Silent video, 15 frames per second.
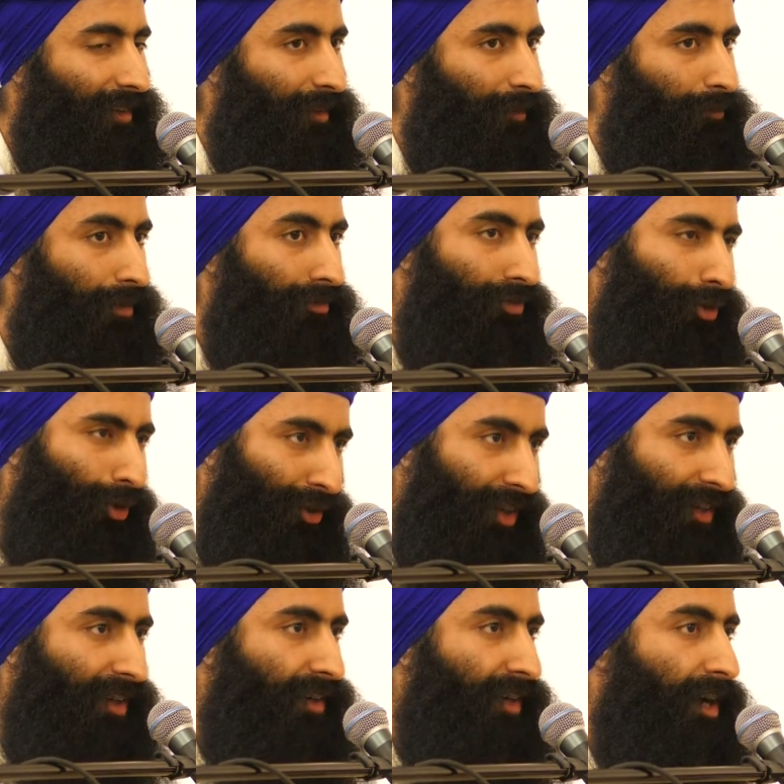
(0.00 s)
Before the
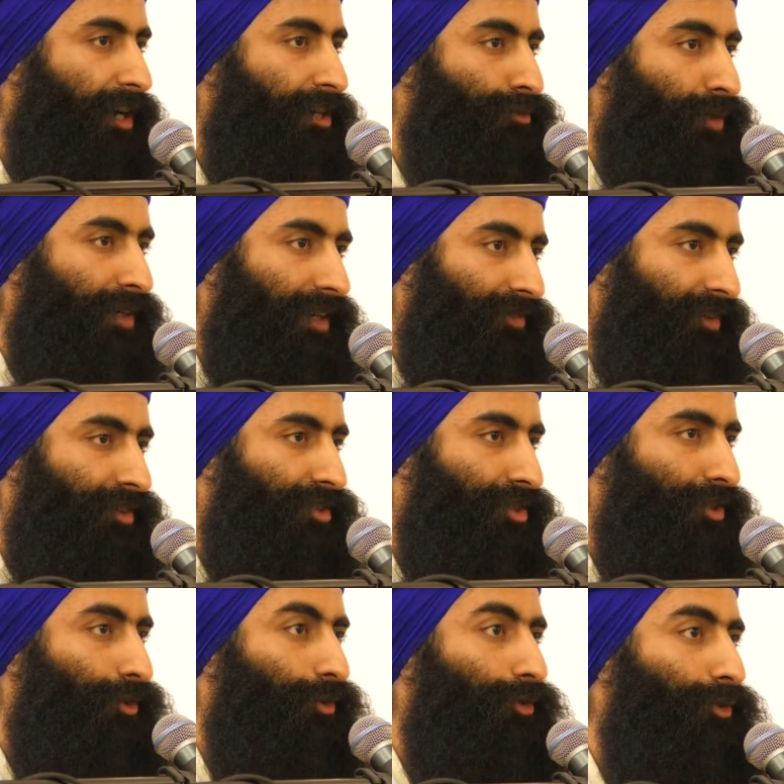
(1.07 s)
Kakaars were given to
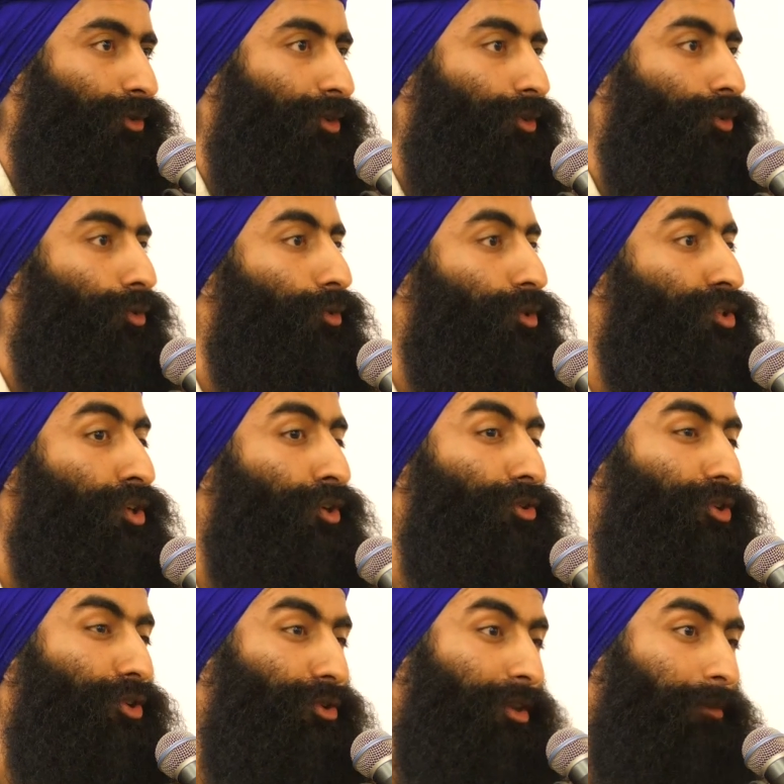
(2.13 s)
you, the Guru
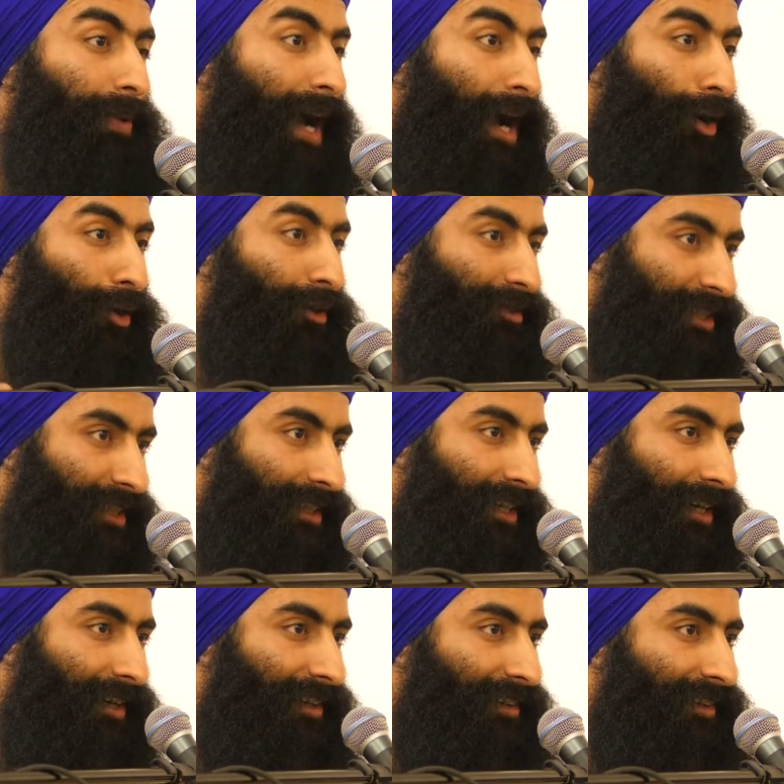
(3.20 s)
showed you the power of a Kakar.